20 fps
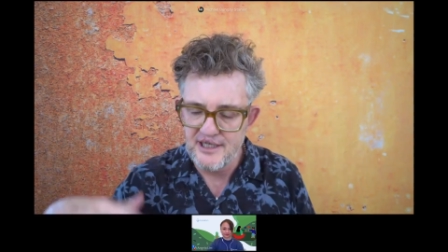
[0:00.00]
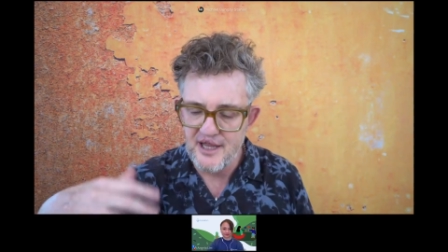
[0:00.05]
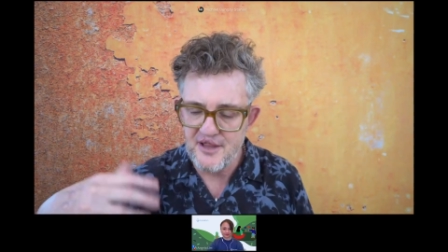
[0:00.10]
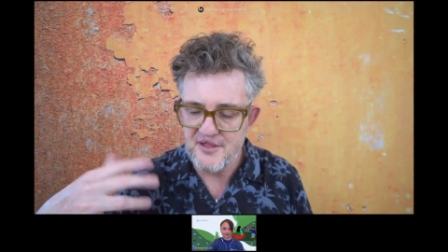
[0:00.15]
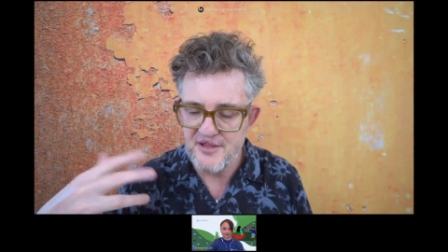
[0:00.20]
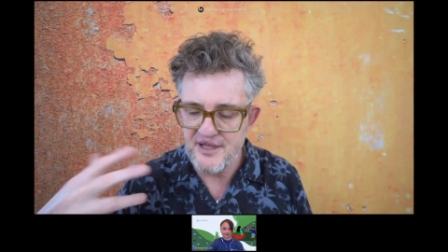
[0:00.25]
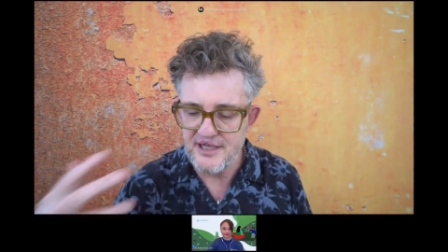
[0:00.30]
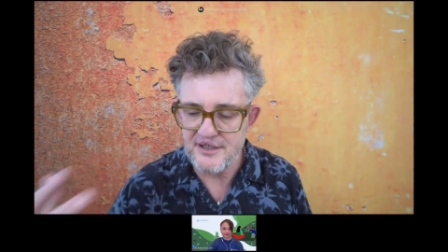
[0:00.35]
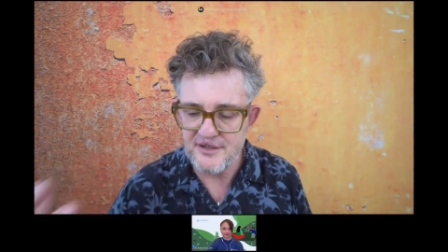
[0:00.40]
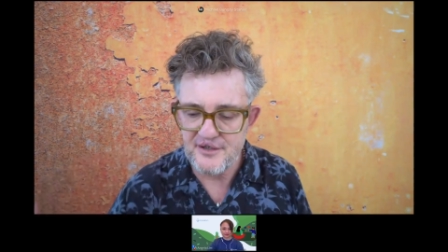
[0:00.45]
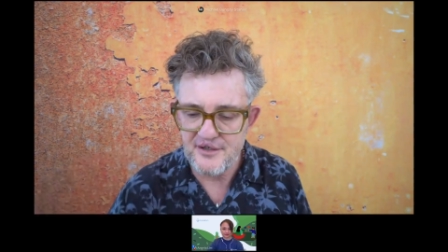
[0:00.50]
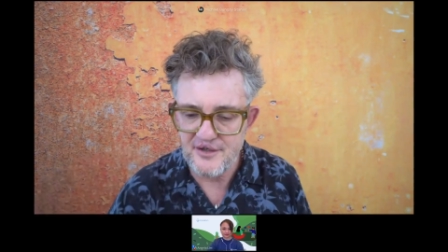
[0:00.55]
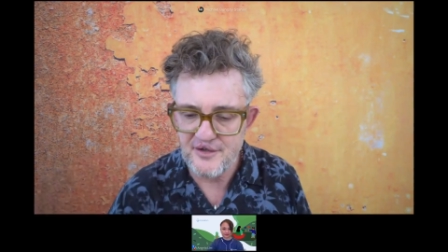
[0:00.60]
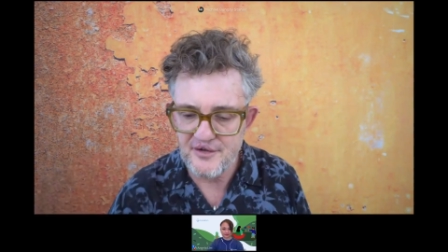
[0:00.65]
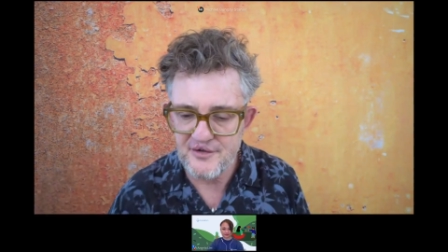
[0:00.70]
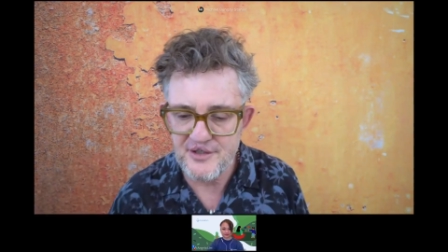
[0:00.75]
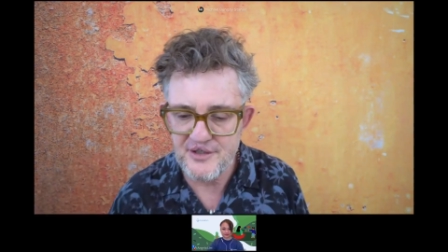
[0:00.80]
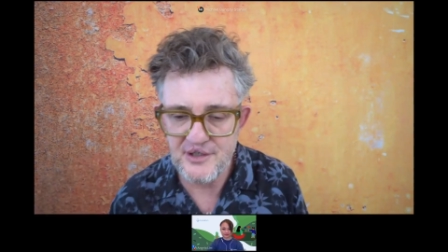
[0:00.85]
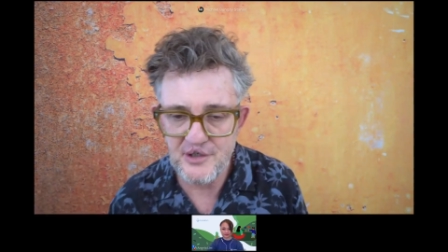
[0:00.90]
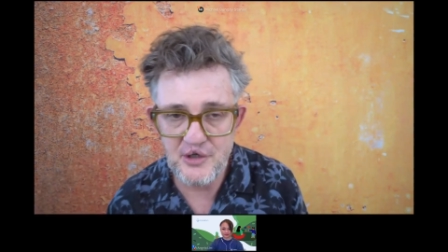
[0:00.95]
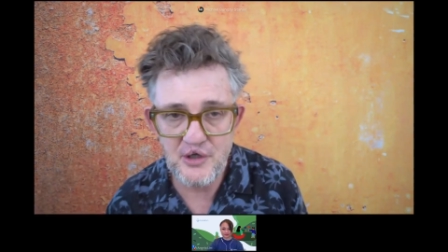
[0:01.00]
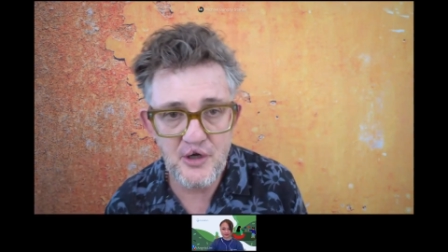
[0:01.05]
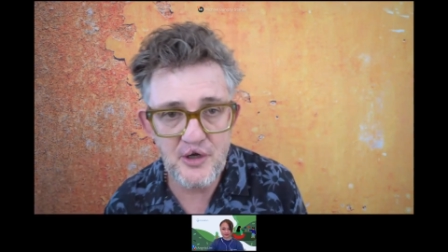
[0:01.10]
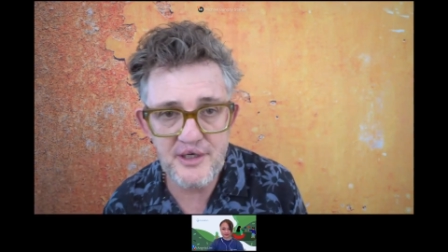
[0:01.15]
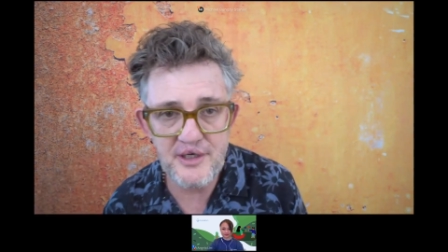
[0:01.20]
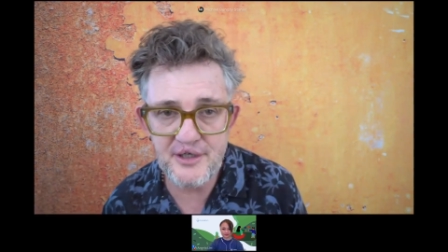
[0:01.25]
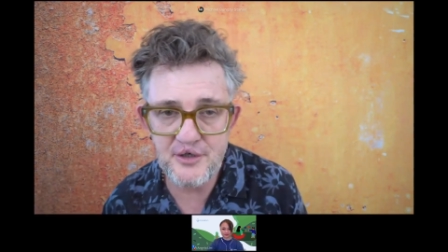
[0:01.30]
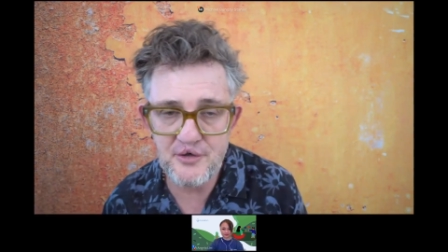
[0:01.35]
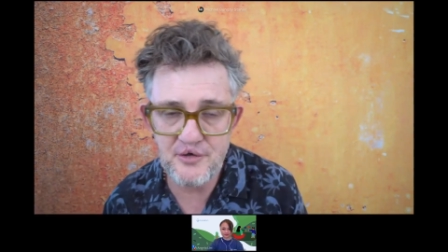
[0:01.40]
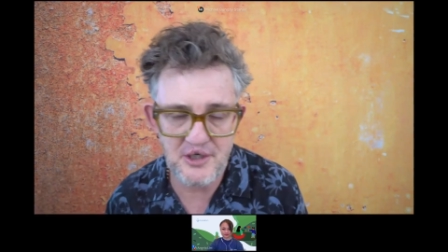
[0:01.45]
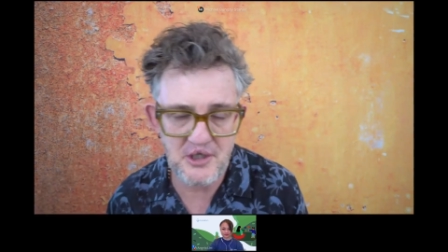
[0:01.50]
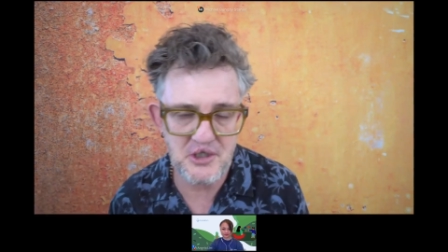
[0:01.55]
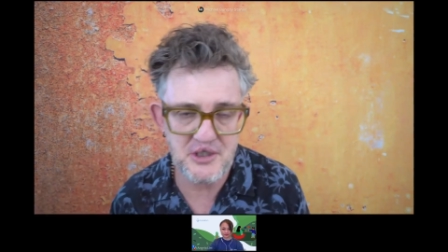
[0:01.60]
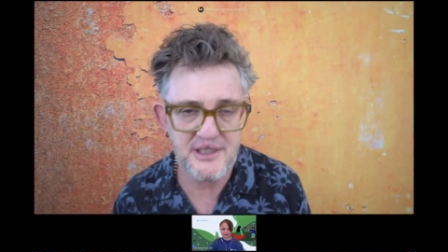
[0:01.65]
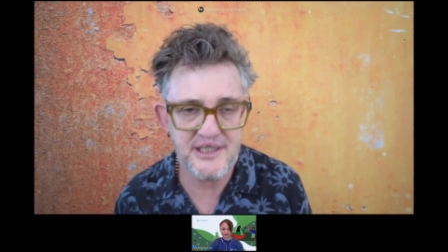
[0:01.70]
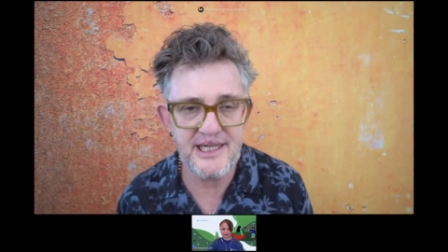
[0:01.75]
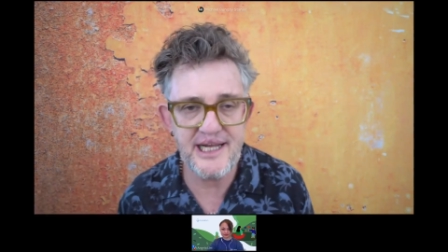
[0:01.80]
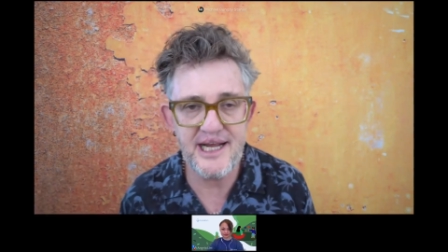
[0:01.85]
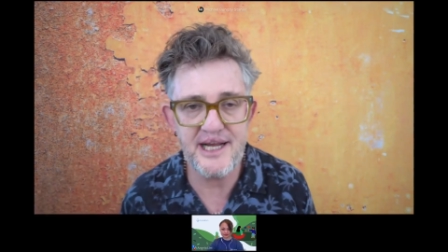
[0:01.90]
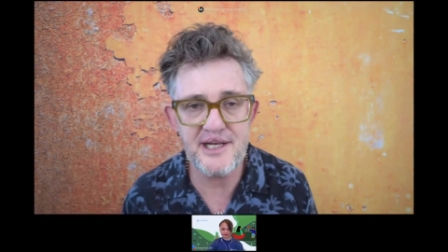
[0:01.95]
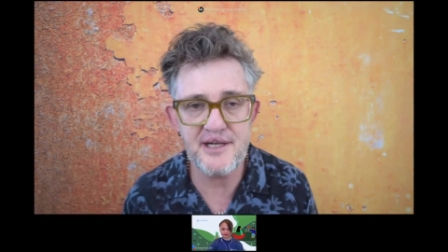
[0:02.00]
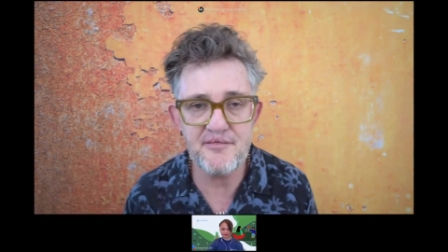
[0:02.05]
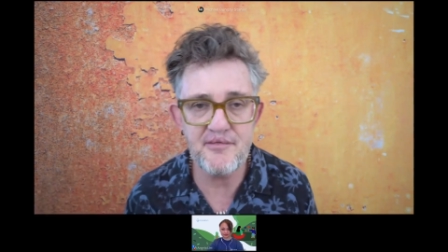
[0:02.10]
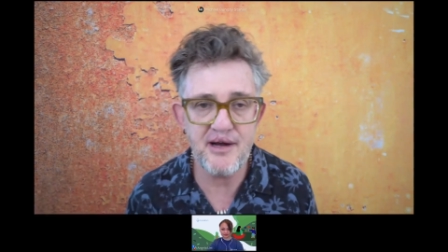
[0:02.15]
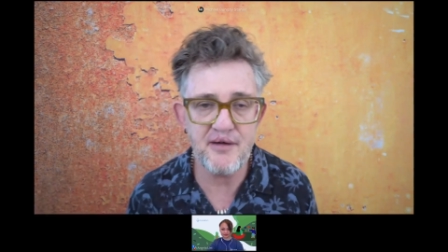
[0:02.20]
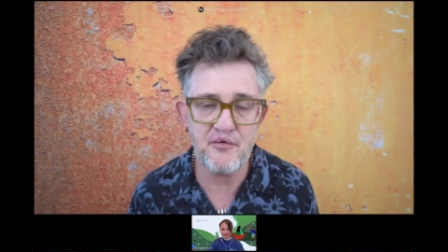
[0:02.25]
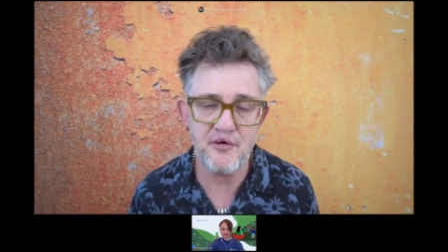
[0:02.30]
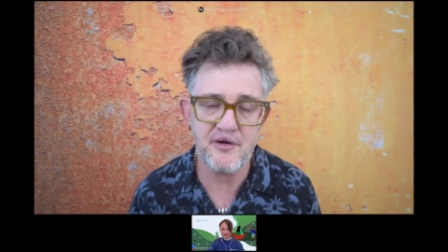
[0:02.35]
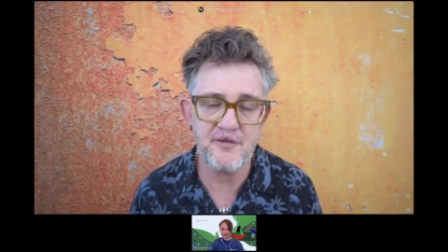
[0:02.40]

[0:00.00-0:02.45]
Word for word: And then the learning question is how you might